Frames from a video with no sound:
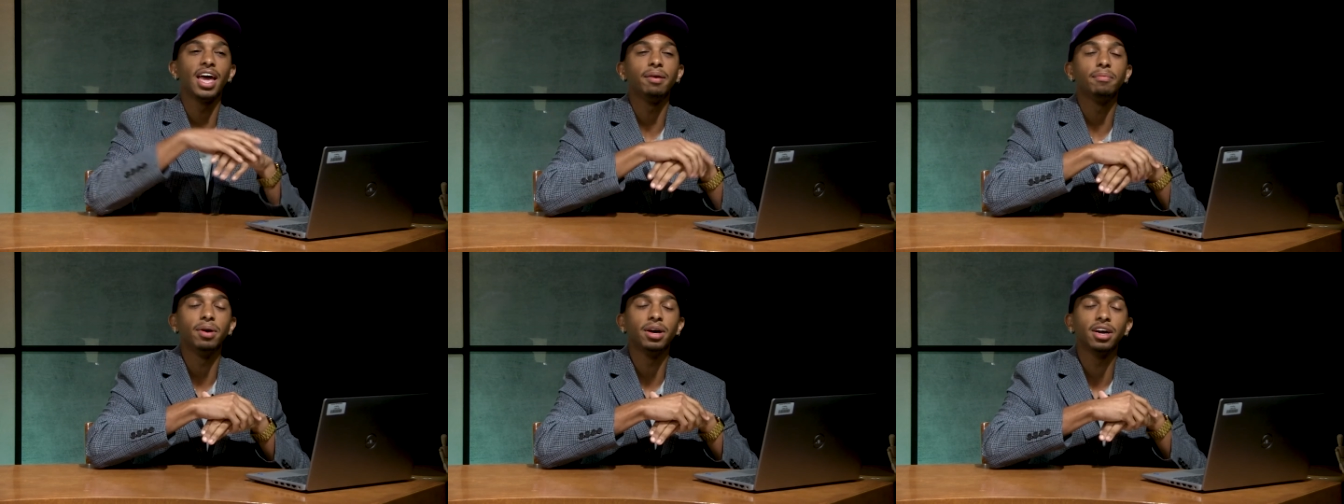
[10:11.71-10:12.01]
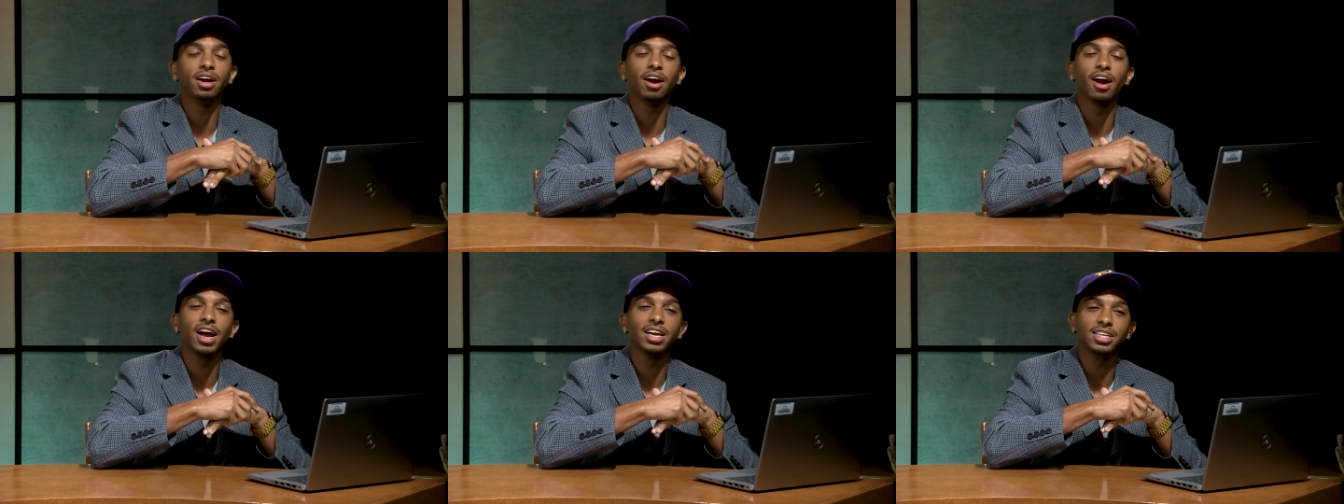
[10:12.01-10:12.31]
But
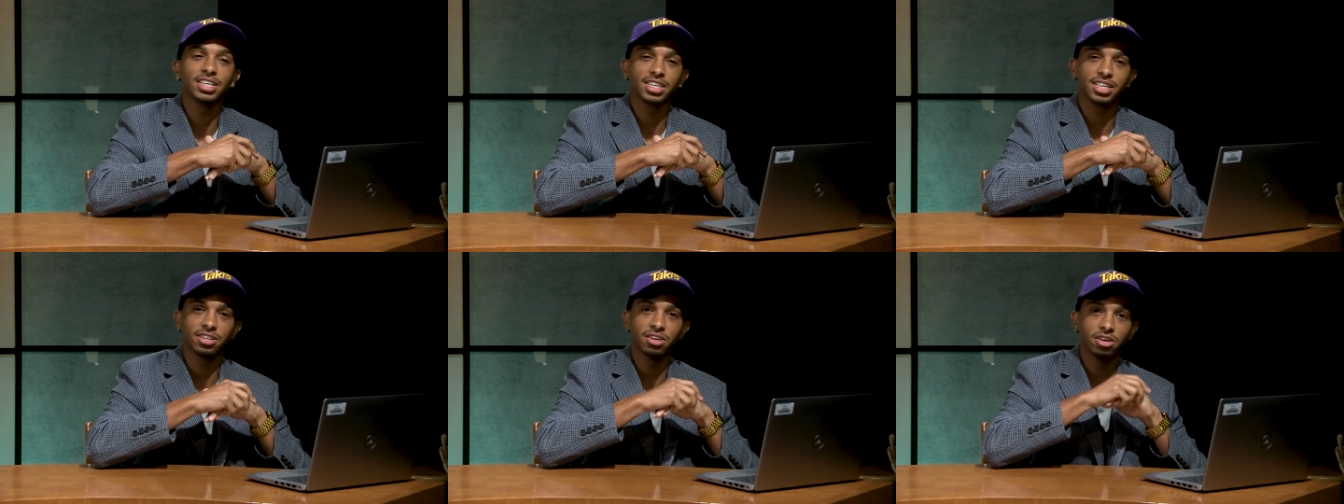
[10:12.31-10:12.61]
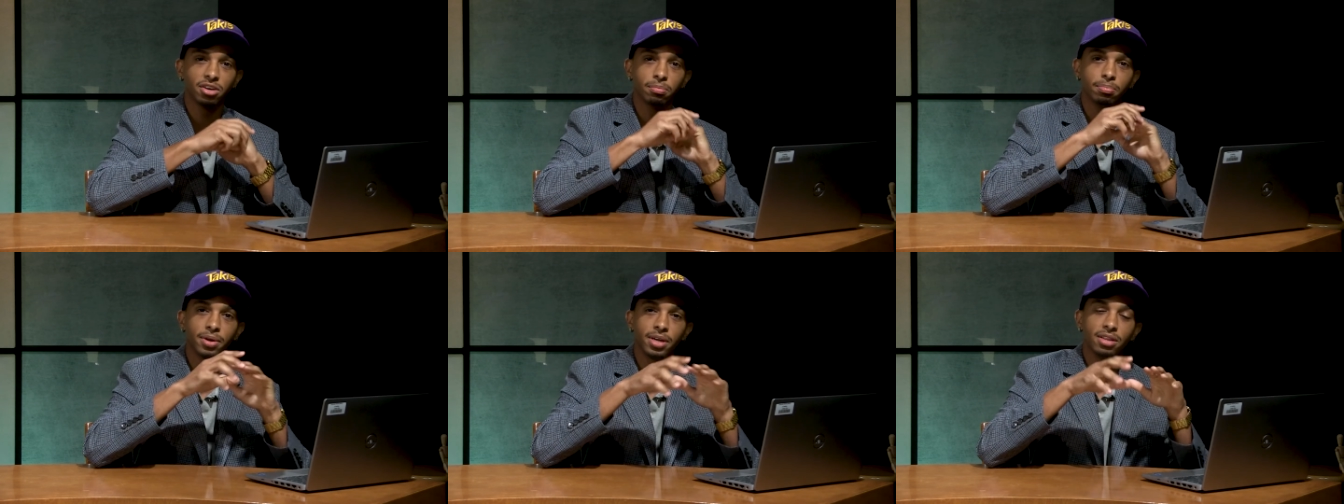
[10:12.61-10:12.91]
congratulations on
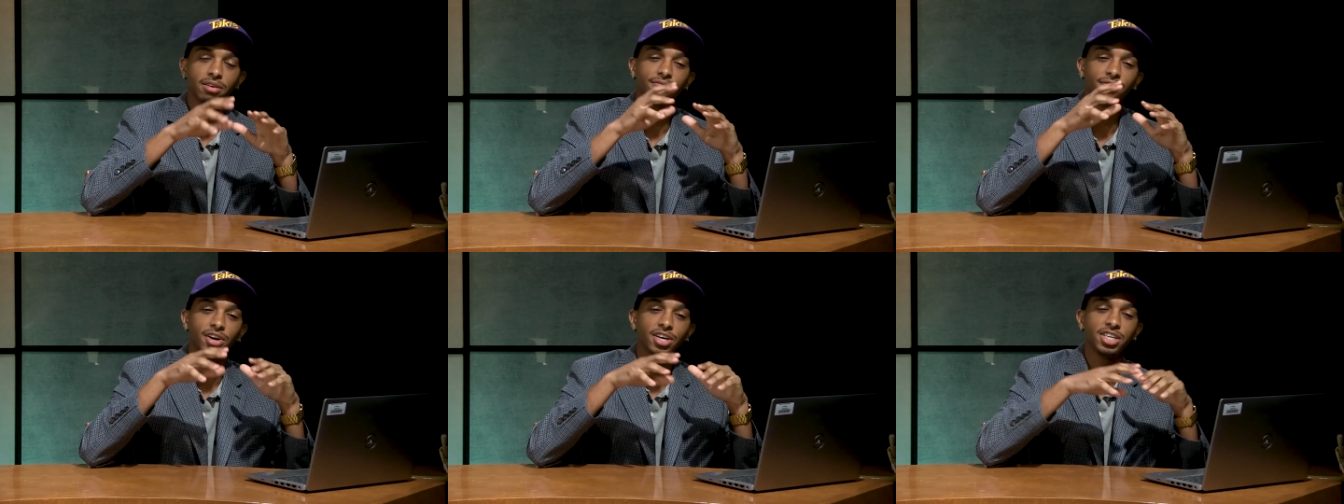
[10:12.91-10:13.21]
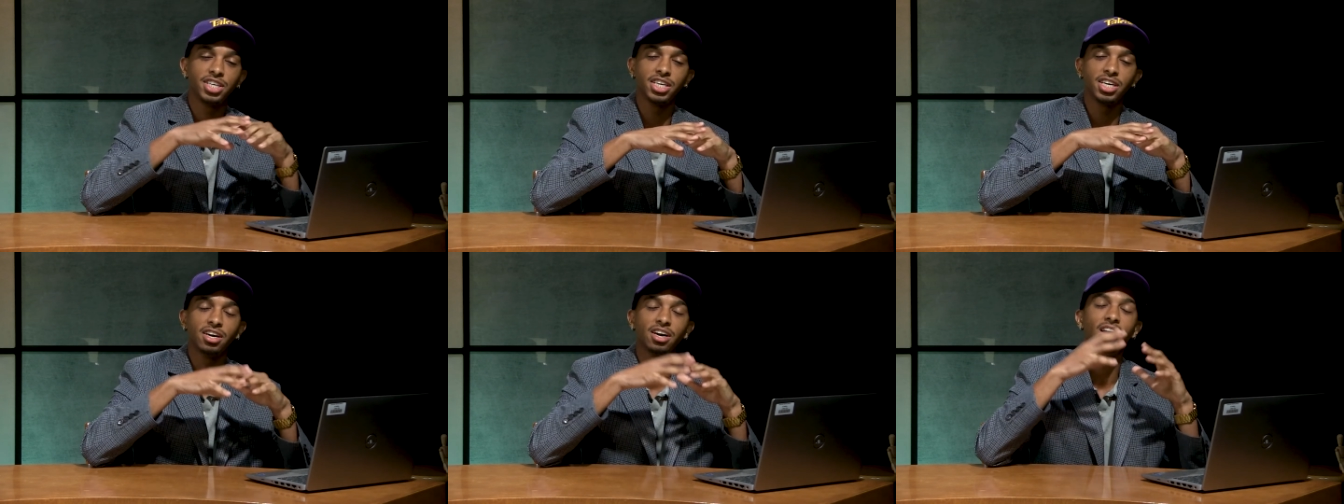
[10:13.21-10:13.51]
completing the
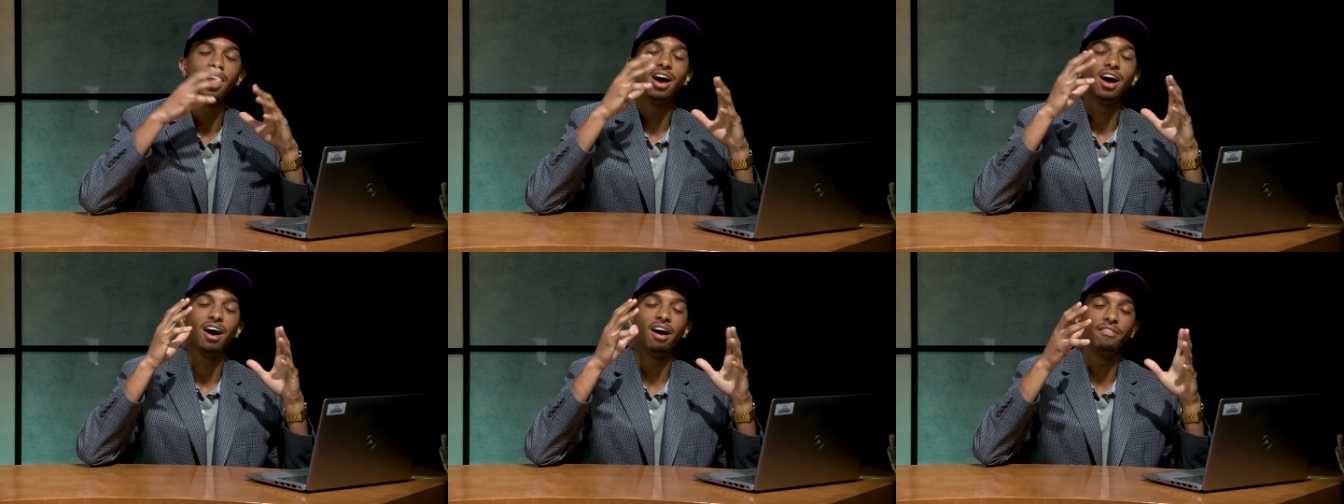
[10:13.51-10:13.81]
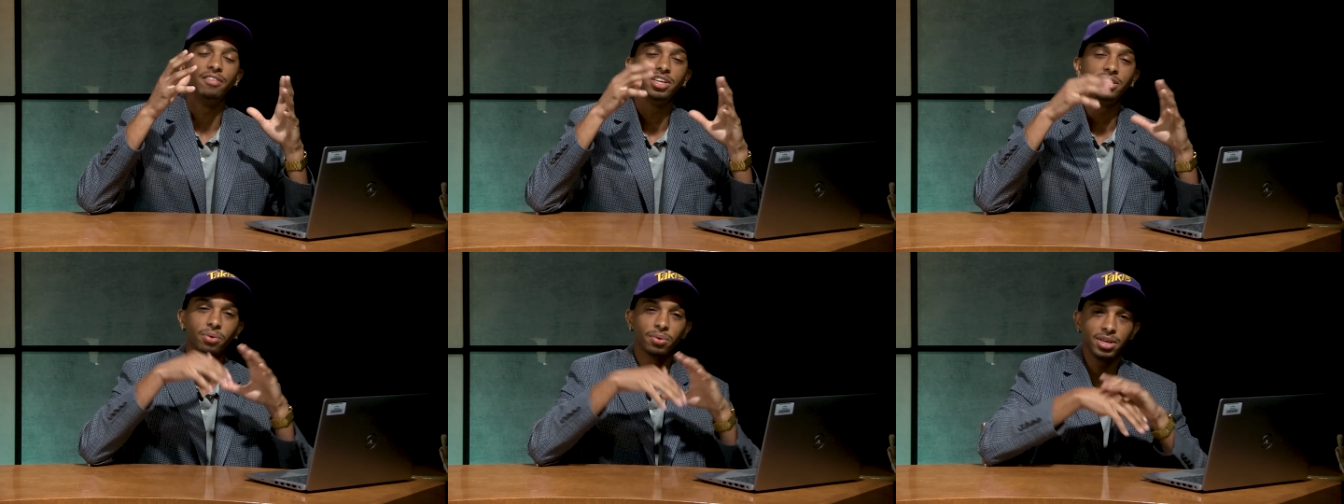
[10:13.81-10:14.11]
first year of
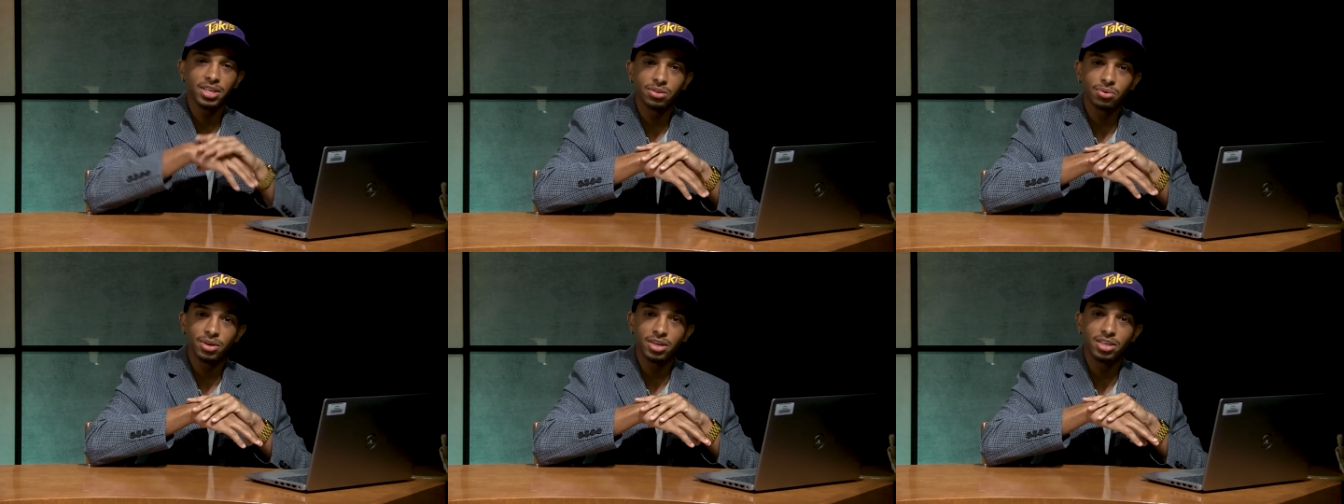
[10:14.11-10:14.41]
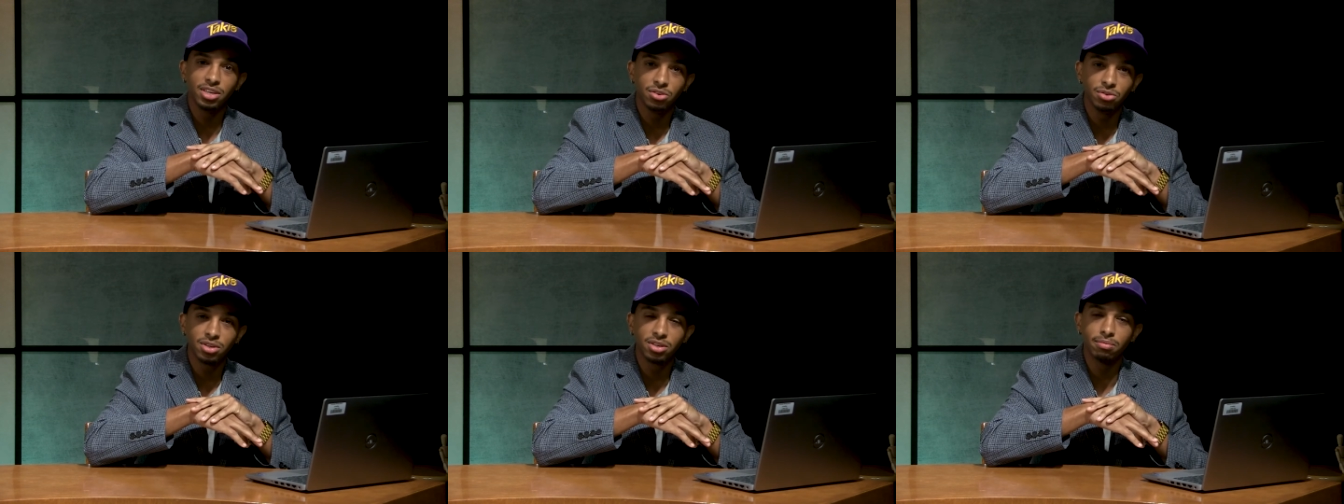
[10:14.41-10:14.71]
the
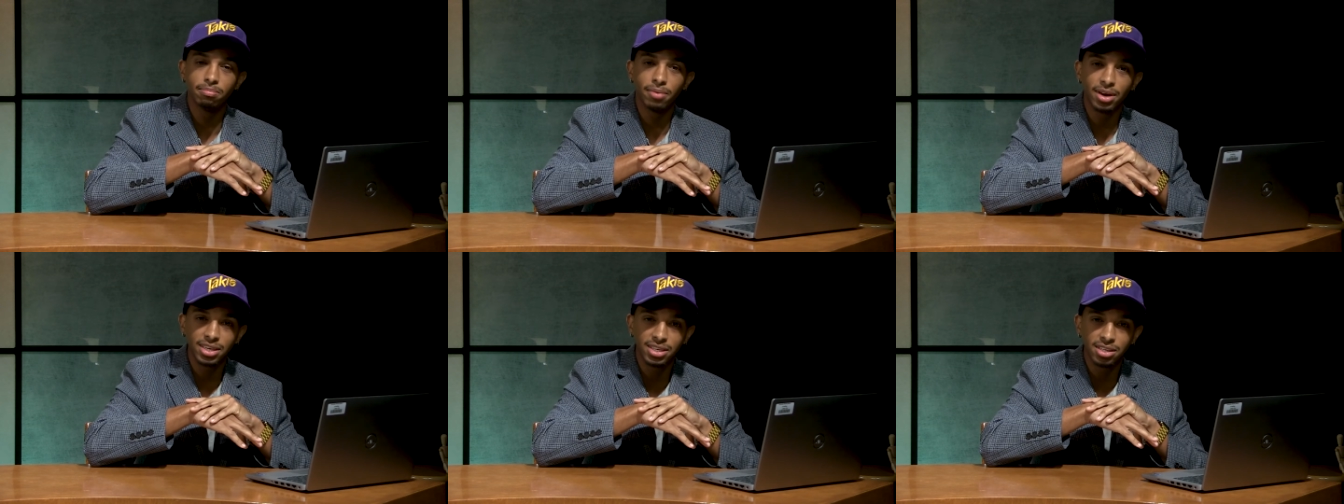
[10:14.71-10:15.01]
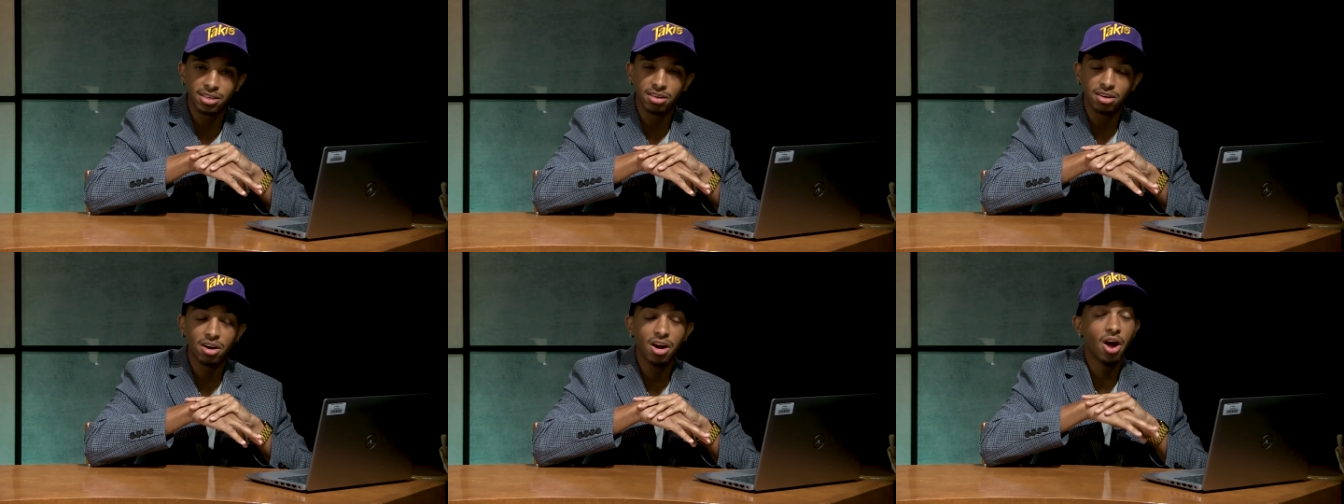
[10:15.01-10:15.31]
2022
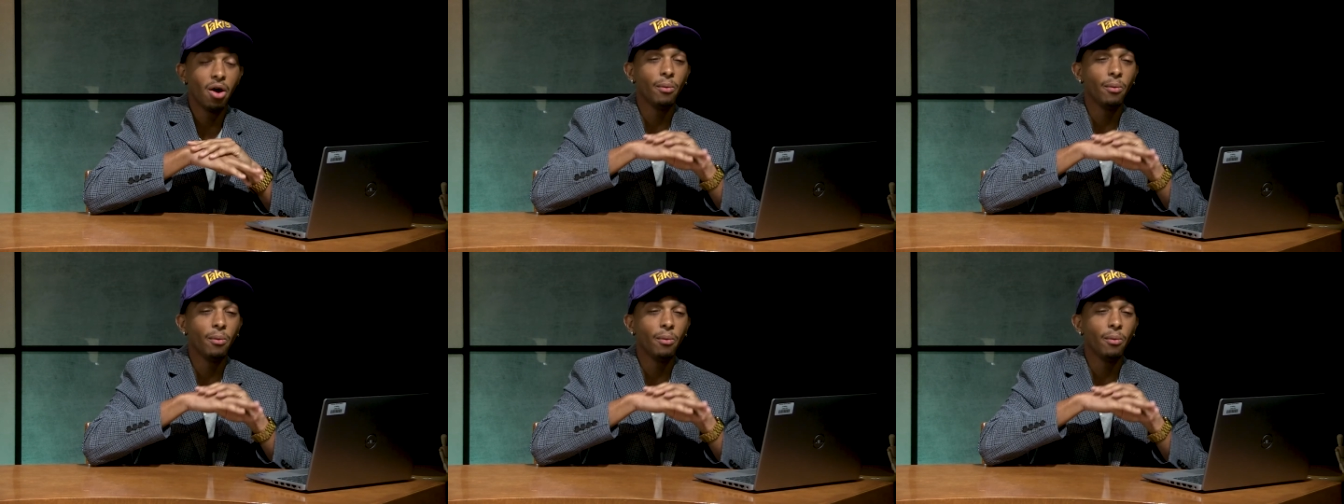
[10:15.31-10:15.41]
semester.